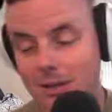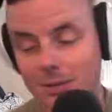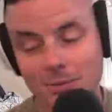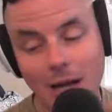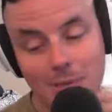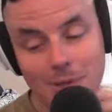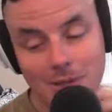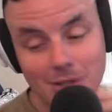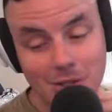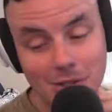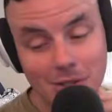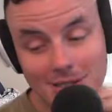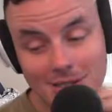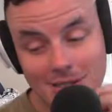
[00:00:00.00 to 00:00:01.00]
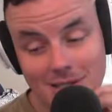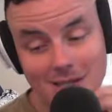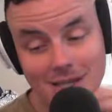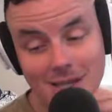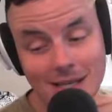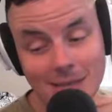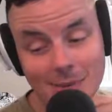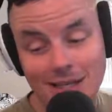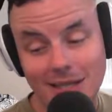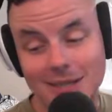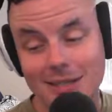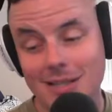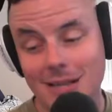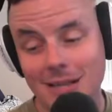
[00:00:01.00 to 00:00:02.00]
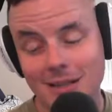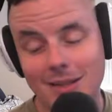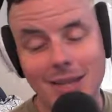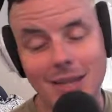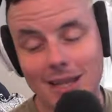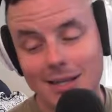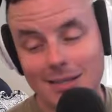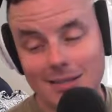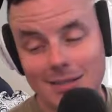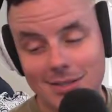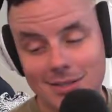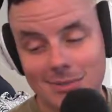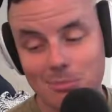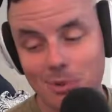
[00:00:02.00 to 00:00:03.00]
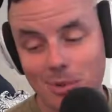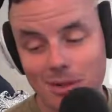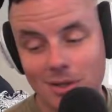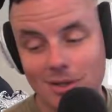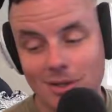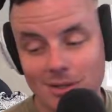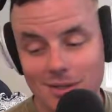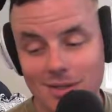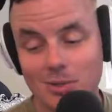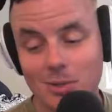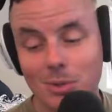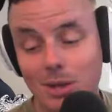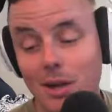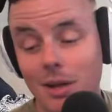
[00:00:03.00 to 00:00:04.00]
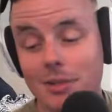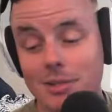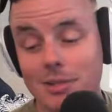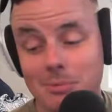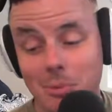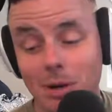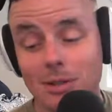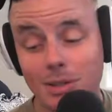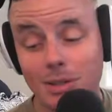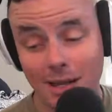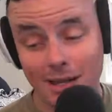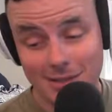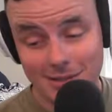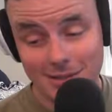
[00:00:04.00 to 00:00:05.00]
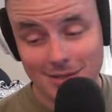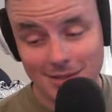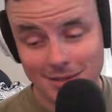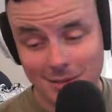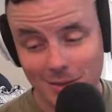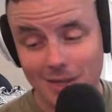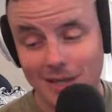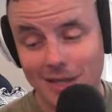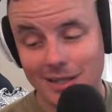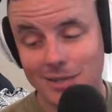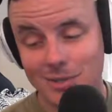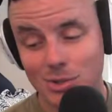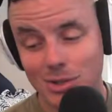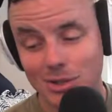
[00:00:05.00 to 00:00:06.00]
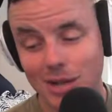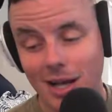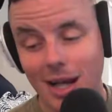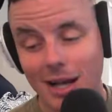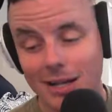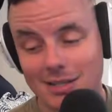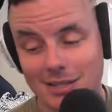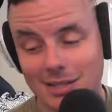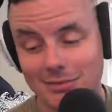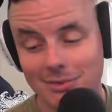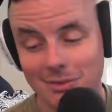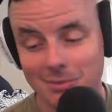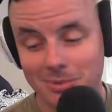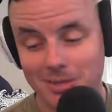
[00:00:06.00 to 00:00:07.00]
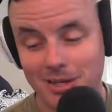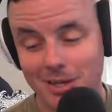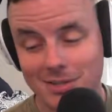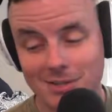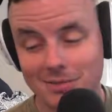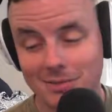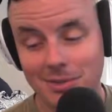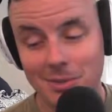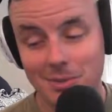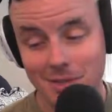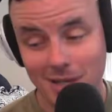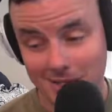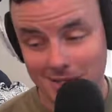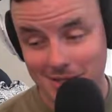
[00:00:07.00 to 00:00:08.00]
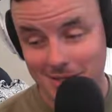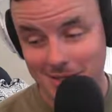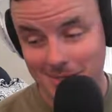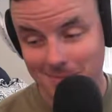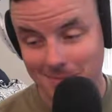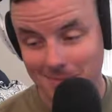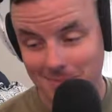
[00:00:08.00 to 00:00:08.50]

Robert Kuntz said he would like to take the case to store other smaller cases so that he can ensure the highest level of protection for those cases.